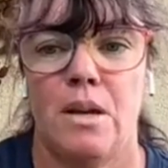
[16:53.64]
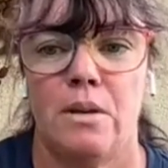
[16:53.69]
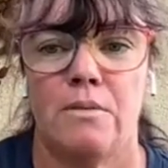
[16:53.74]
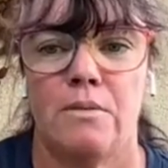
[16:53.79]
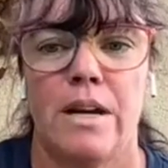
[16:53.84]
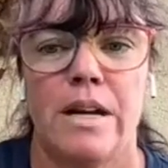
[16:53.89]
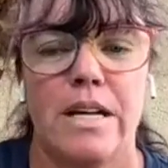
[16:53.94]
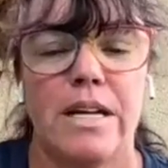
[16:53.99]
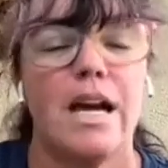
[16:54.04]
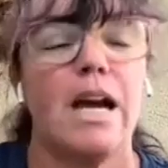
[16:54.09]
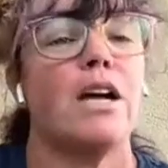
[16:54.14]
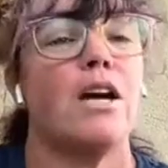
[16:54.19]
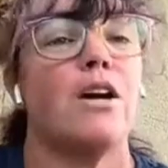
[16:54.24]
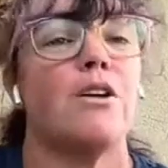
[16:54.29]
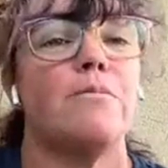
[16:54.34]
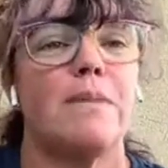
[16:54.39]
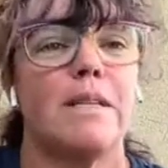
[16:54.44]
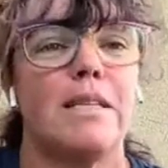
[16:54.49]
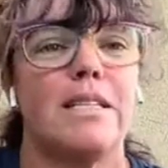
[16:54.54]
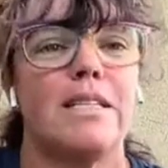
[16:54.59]
All right, I
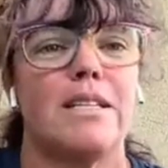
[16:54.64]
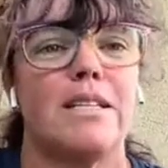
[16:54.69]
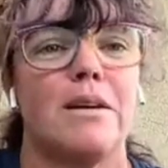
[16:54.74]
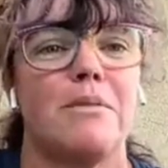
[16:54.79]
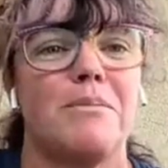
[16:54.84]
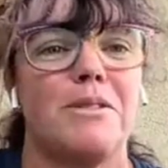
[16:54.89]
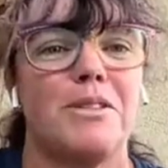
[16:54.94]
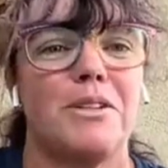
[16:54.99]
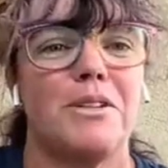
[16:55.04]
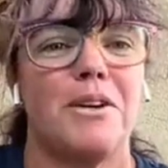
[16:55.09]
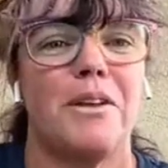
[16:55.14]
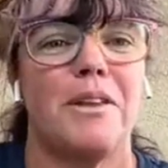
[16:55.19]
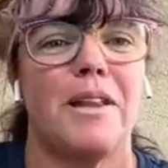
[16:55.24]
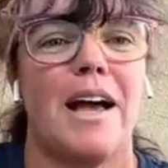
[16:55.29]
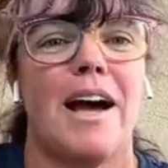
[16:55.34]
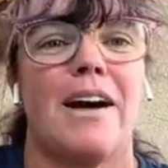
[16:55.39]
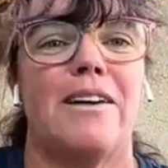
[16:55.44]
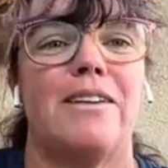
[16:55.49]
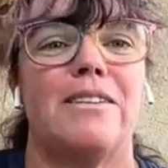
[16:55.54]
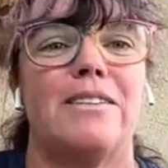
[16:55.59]
hope that this helped you all
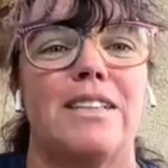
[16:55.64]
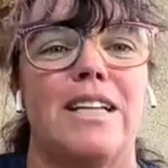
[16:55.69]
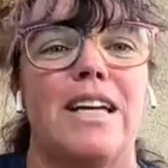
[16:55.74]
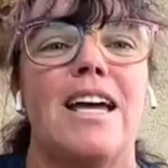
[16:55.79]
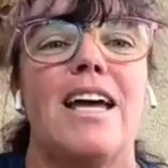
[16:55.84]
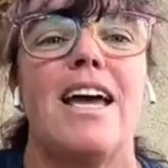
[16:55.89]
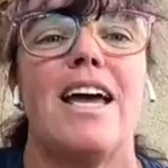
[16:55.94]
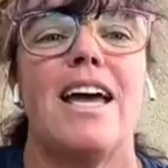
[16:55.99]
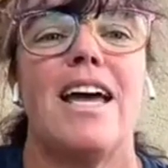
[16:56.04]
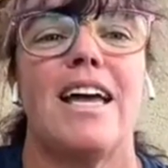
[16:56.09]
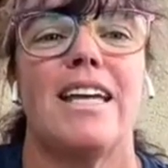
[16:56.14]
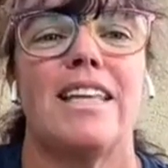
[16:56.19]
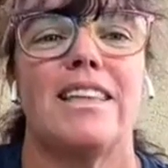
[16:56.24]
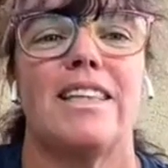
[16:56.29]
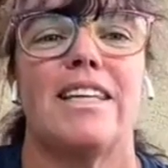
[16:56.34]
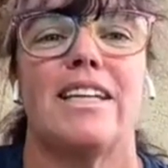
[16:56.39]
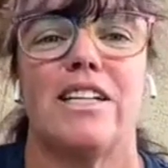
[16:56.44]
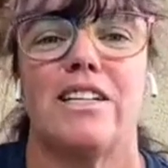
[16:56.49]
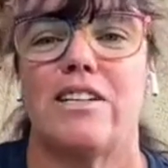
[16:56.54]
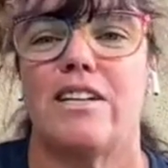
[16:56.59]
out.
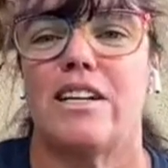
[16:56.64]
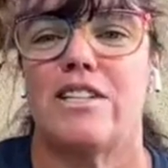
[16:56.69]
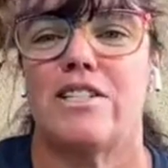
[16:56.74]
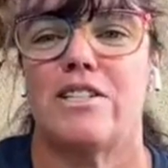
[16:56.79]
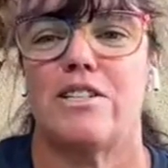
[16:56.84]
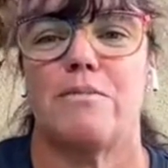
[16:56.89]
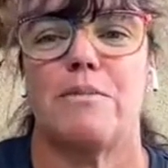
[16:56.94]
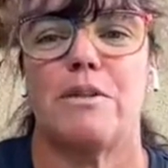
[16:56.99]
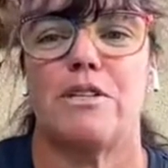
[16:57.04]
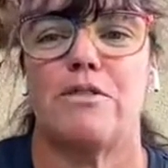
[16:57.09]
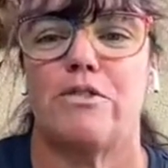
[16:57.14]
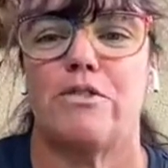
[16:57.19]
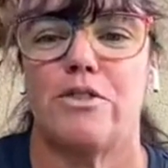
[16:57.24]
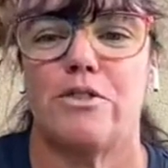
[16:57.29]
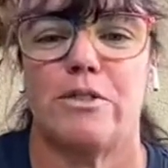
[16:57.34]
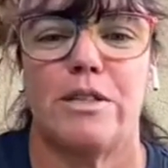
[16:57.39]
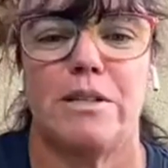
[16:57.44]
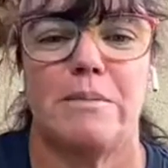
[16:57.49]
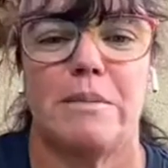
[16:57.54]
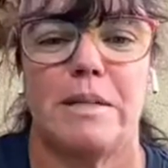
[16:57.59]
And thank you guys so much for
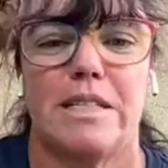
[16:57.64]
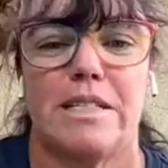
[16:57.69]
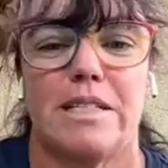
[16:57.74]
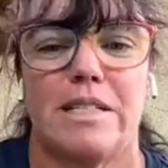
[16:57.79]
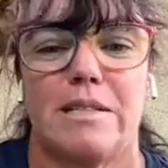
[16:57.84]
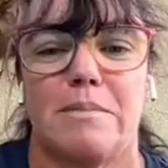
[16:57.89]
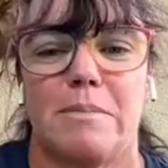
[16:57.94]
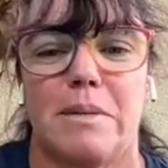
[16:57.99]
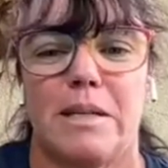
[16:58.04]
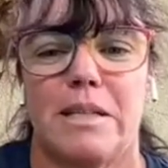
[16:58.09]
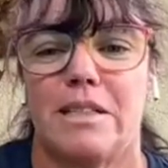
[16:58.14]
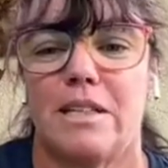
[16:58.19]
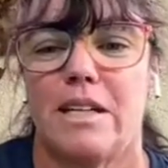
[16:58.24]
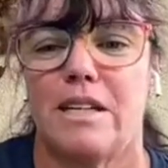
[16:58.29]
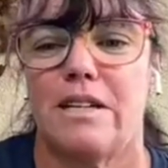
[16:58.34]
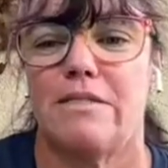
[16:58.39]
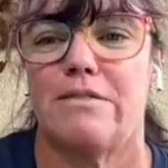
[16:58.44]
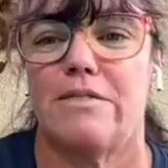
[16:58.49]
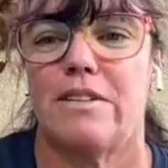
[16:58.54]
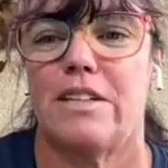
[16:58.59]
joining me. This has been a
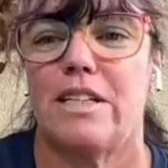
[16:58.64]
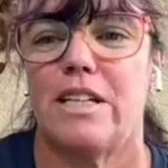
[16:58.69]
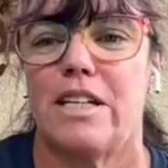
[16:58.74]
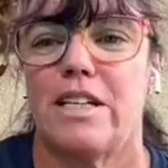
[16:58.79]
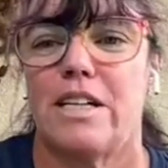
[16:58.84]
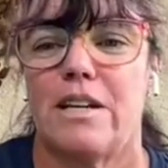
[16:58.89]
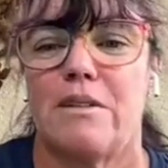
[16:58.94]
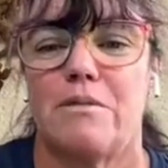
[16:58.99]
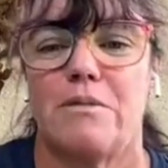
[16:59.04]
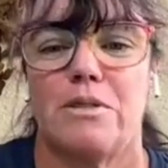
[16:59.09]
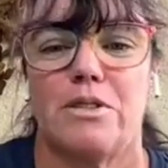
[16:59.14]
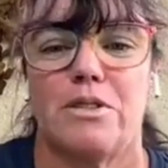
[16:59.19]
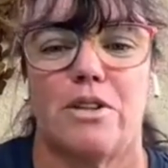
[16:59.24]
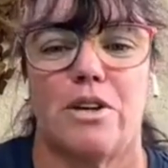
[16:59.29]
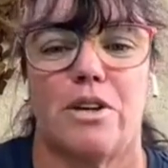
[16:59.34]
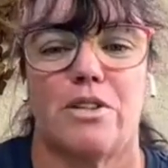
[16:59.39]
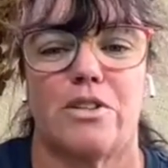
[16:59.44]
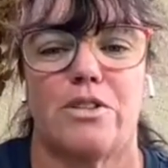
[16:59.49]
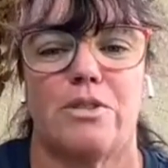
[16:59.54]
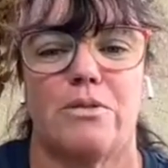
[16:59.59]
lot of fun, and I will
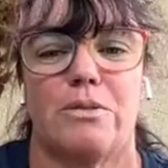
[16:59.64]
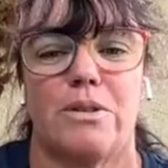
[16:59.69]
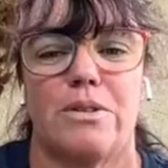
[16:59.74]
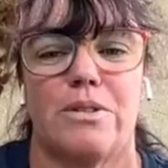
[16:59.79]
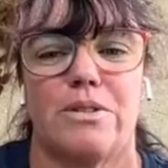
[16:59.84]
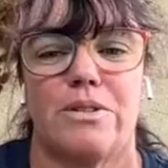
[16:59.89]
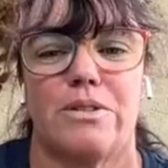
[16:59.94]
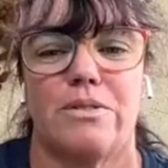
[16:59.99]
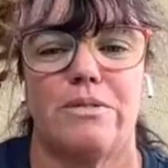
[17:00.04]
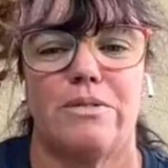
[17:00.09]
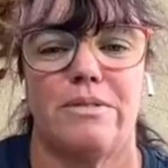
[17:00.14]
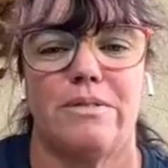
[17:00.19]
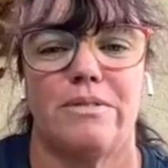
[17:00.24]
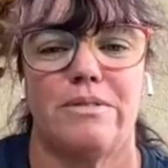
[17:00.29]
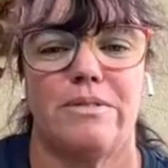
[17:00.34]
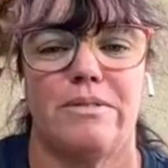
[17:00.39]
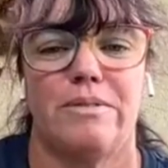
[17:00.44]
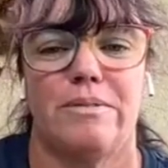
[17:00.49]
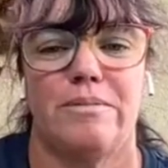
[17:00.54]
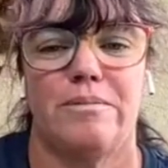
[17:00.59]
talk to you all
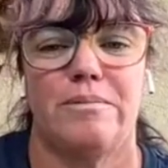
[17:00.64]
soon.